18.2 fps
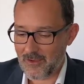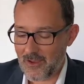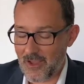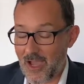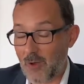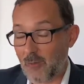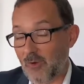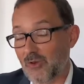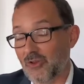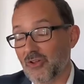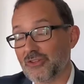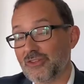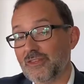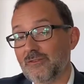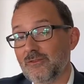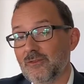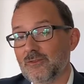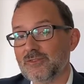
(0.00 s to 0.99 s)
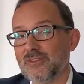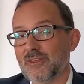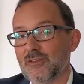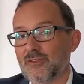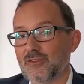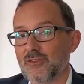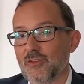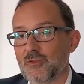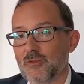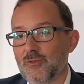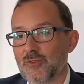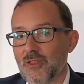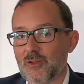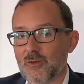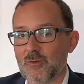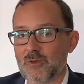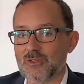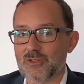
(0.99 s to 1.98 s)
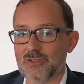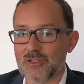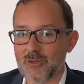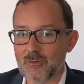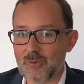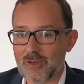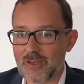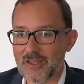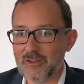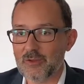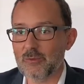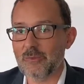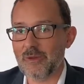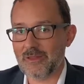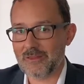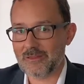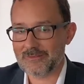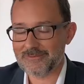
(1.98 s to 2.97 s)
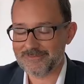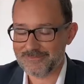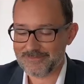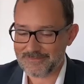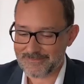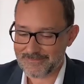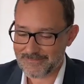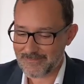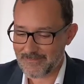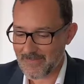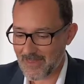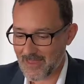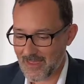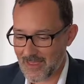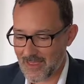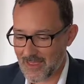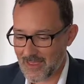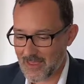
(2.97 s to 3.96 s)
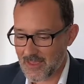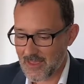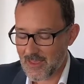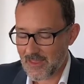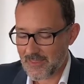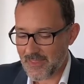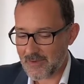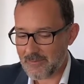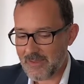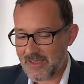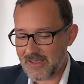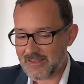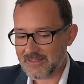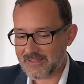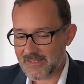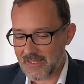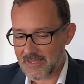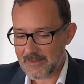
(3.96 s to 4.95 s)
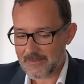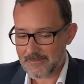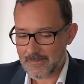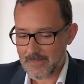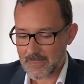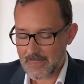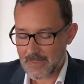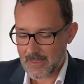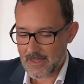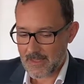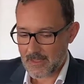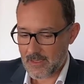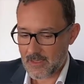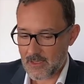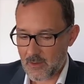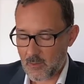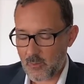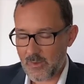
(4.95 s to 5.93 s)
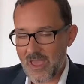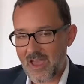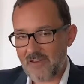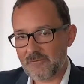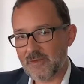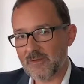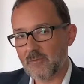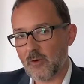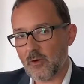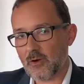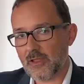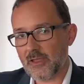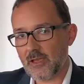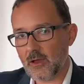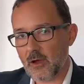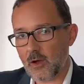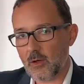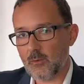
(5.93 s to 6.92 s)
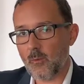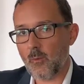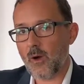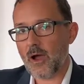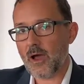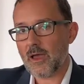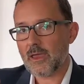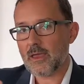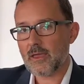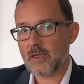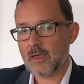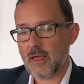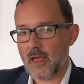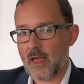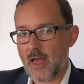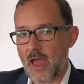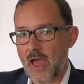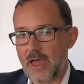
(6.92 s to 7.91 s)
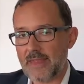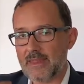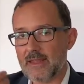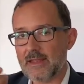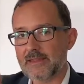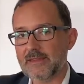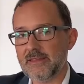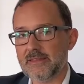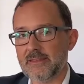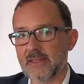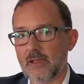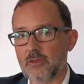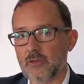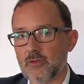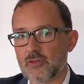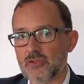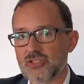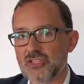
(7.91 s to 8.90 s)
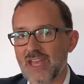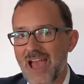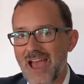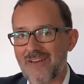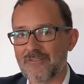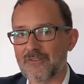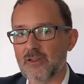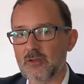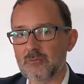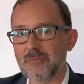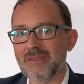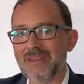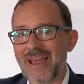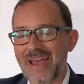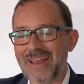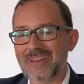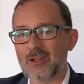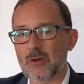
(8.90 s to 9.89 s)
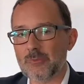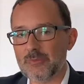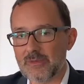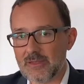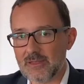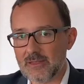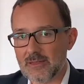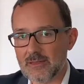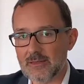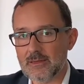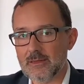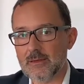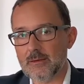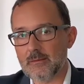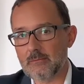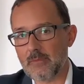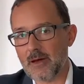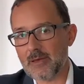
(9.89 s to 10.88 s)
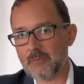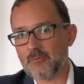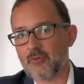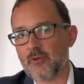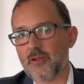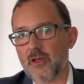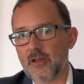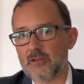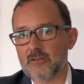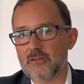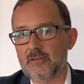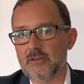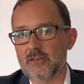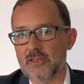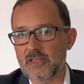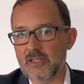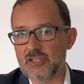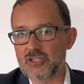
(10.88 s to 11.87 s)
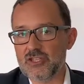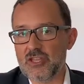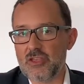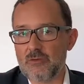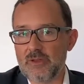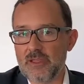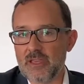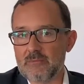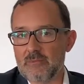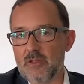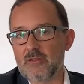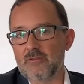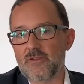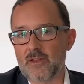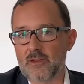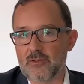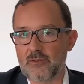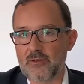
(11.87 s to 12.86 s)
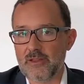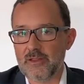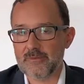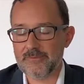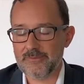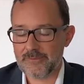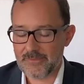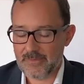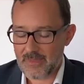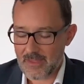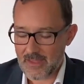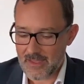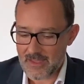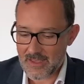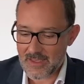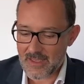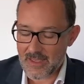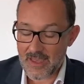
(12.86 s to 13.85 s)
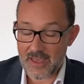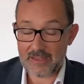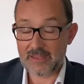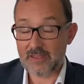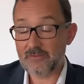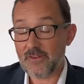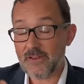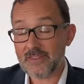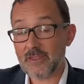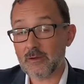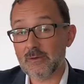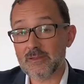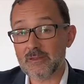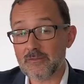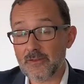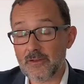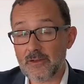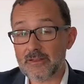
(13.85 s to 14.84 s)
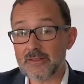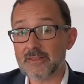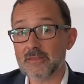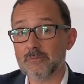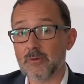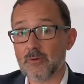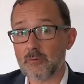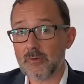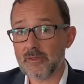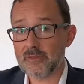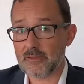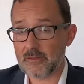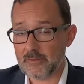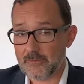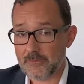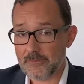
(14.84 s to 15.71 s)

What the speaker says: I will not give you the answer to that question, I will let you bet. That being said, we have been working on why analytic technology have not been adopted by product engineering and manufacturing. And in fact, there is a very simple reason.